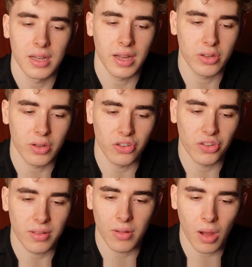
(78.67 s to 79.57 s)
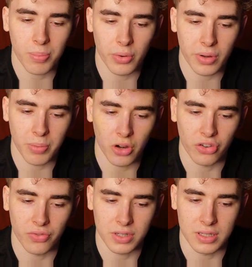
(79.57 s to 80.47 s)
and you can just upload a
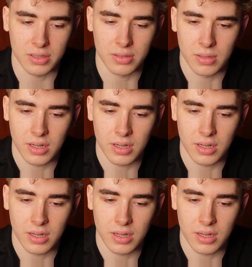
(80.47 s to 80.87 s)
bunch of these.